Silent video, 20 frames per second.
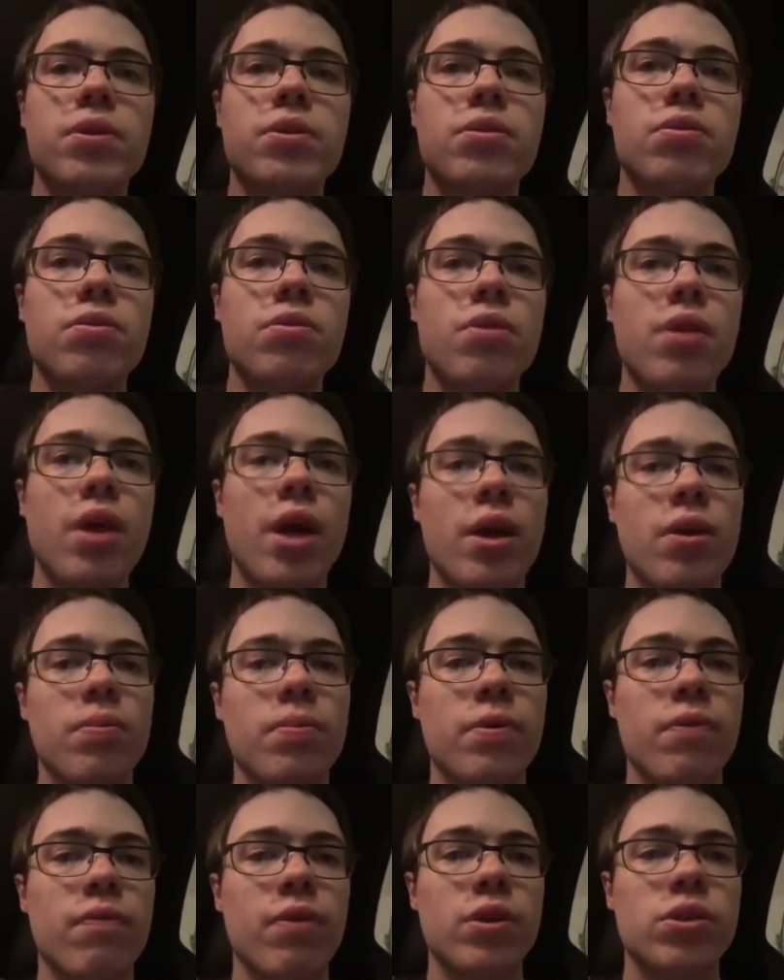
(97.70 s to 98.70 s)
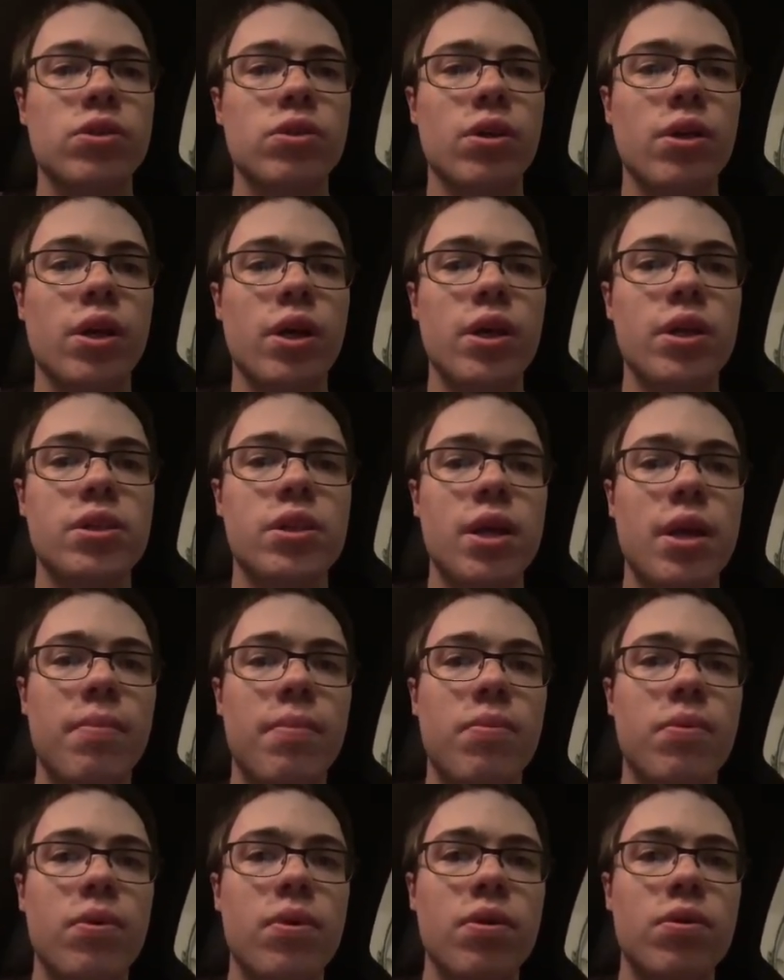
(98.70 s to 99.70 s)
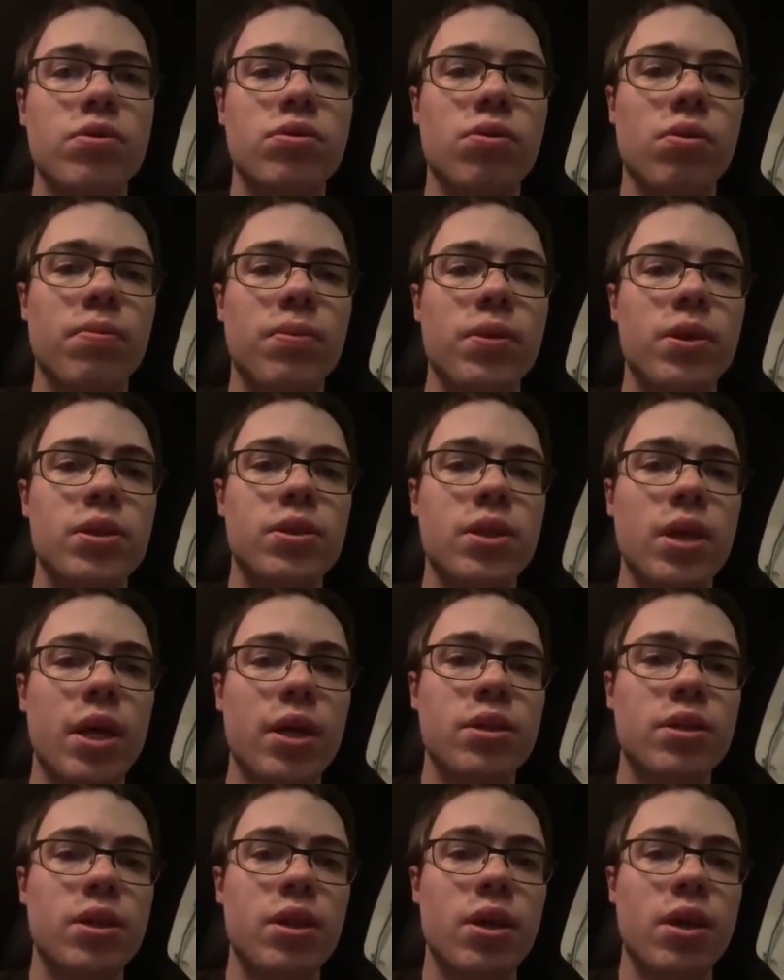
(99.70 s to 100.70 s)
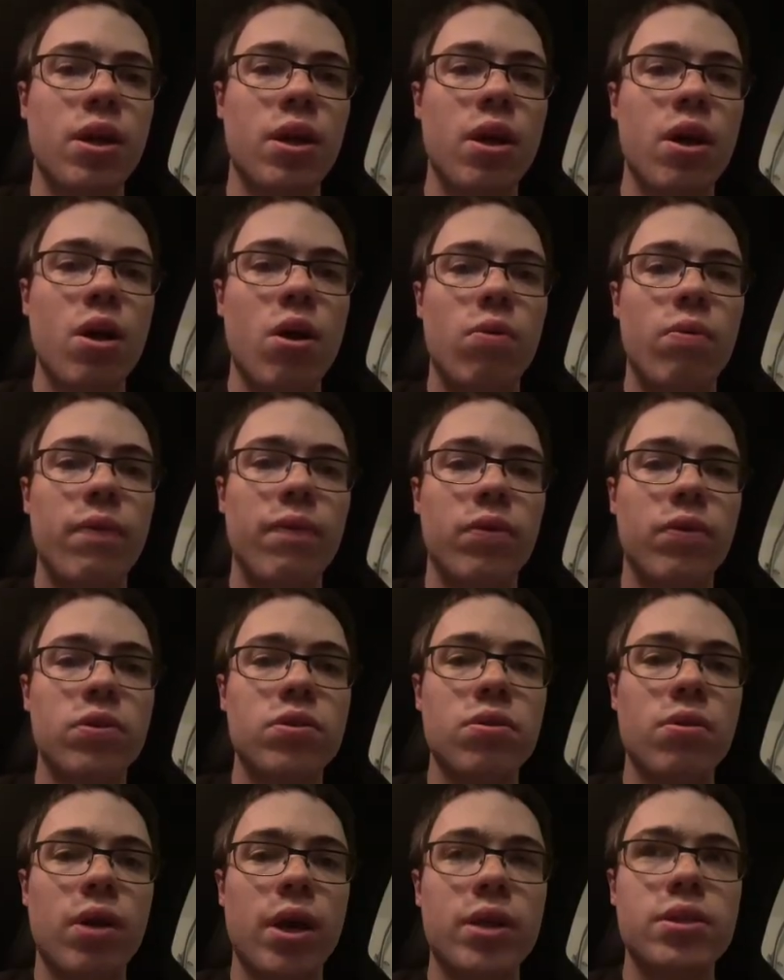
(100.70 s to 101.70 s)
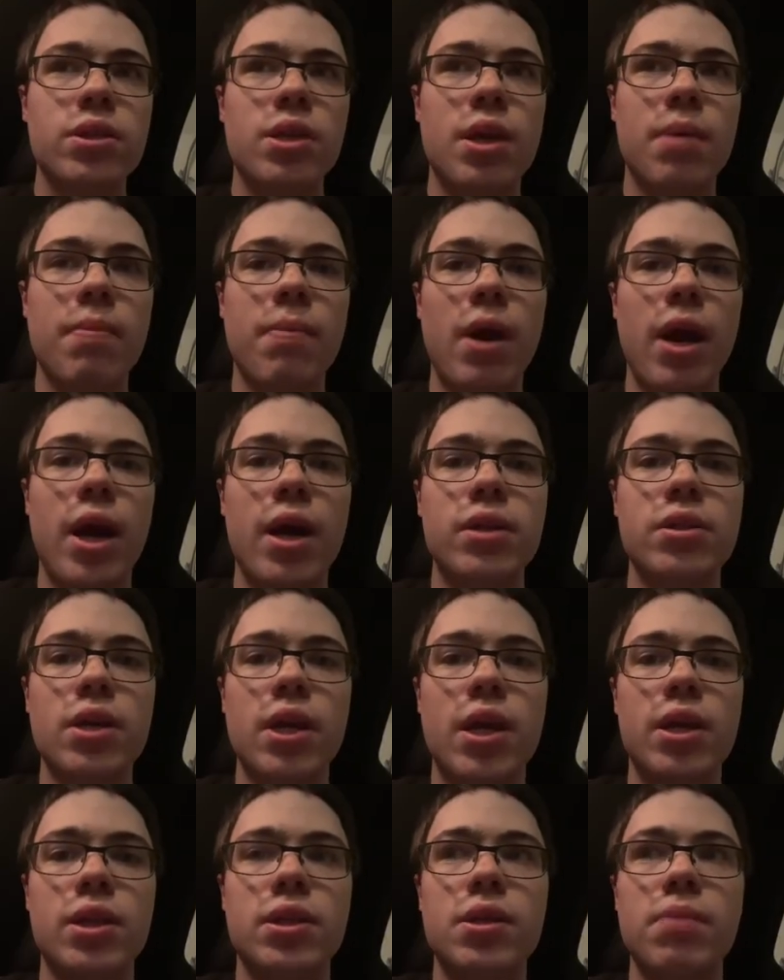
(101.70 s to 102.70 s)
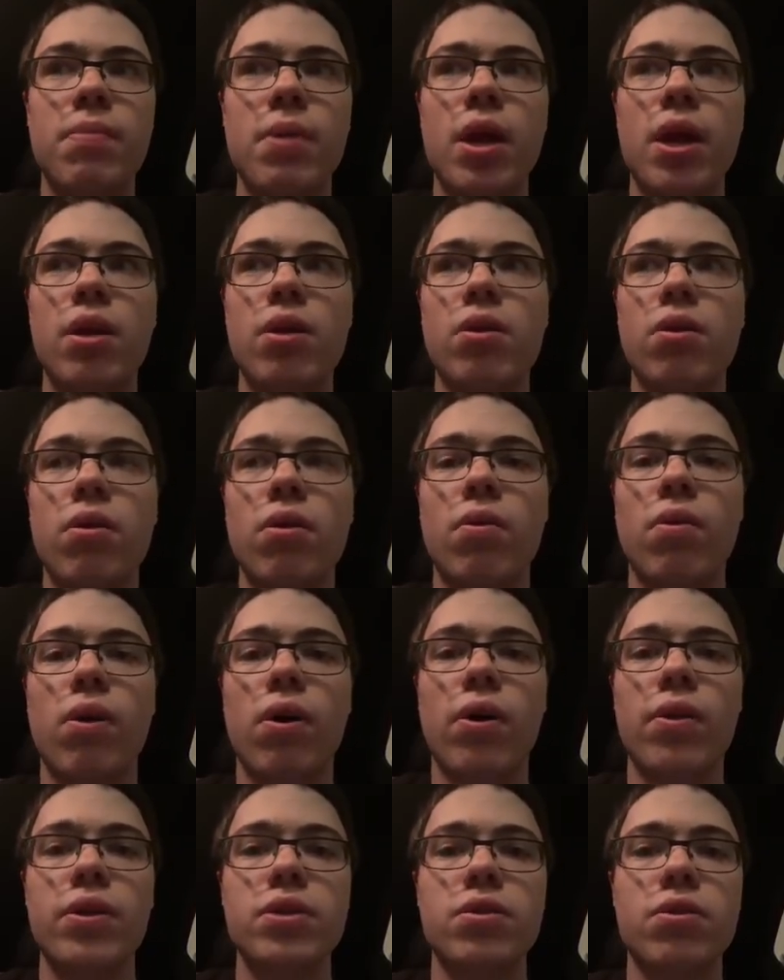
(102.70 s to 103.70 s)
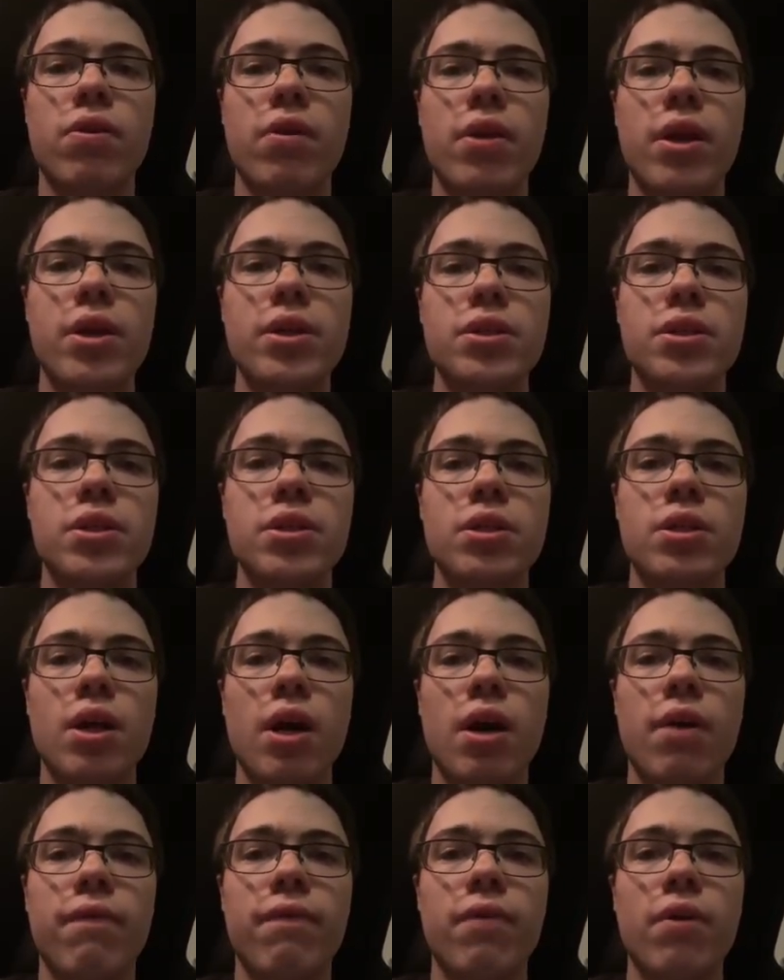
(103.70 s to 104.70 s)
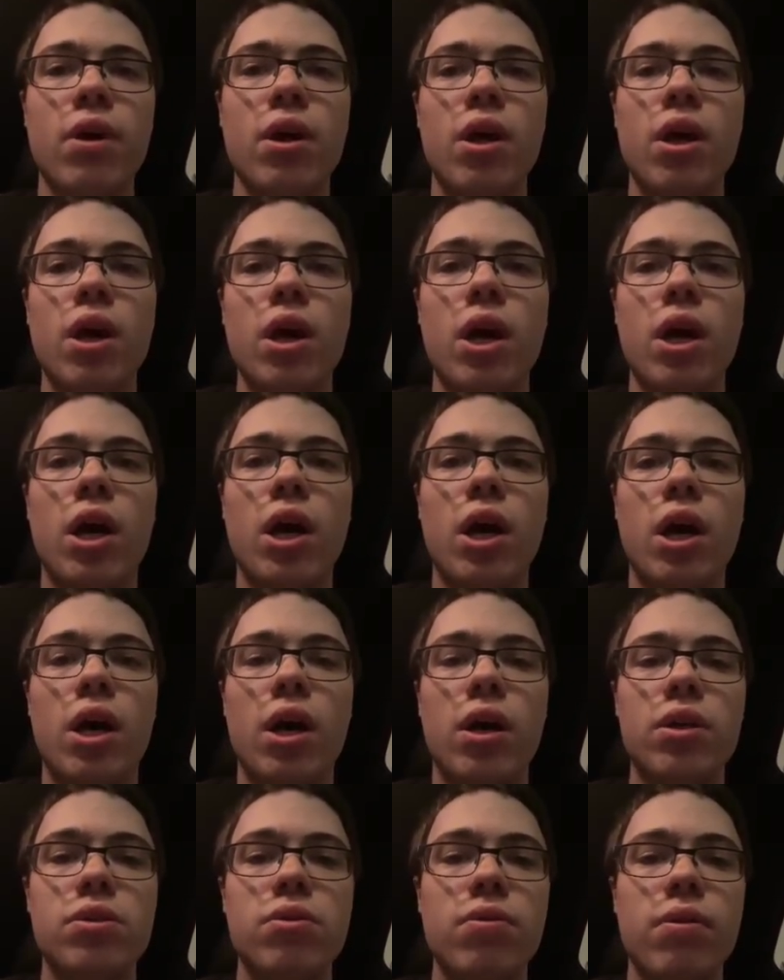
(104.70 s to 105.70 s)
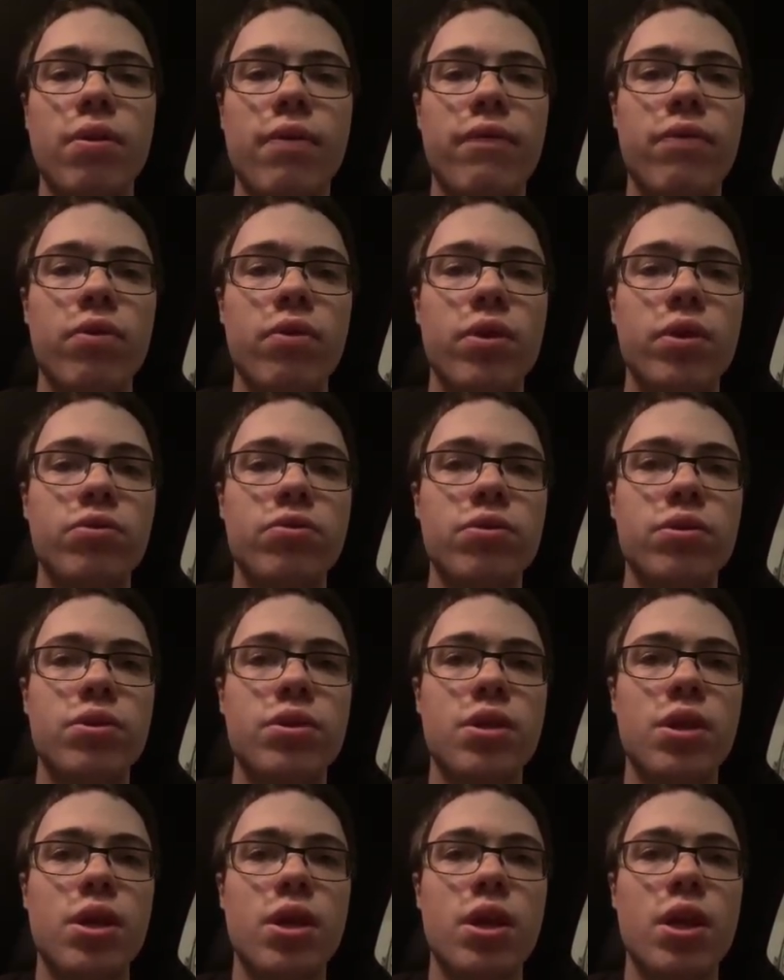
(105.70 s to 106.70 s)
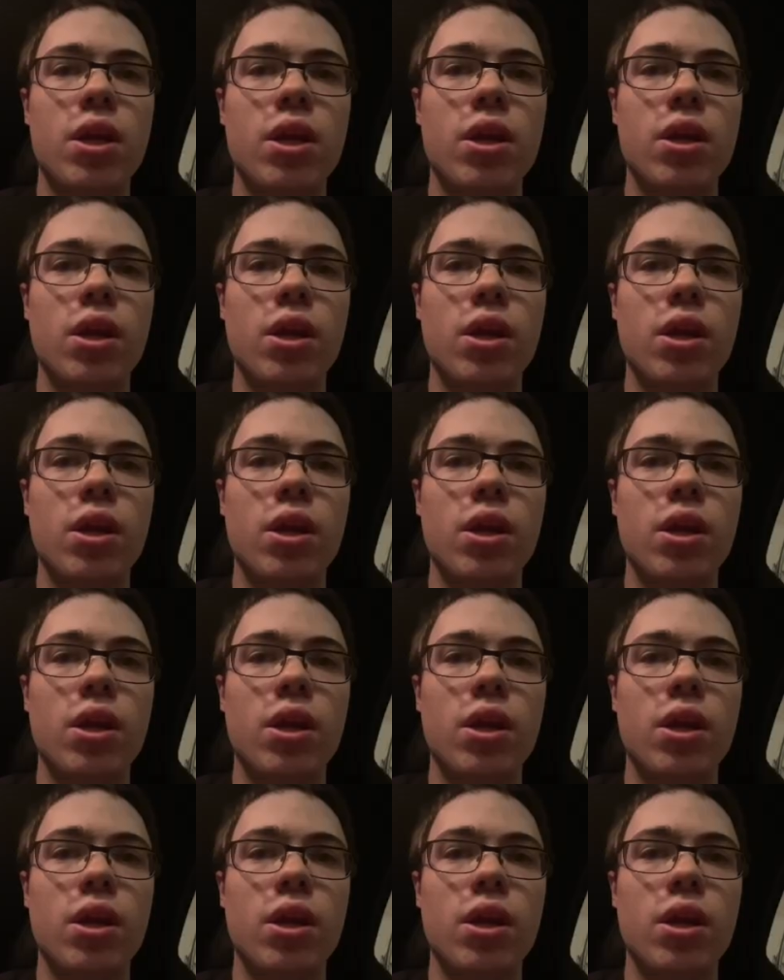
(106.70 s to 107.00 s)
you do that, you'll be rich on hunting sniper. There are so many settings in here. We've also got skip ads, anti-ban, all this crazy stuff. So if you're interested in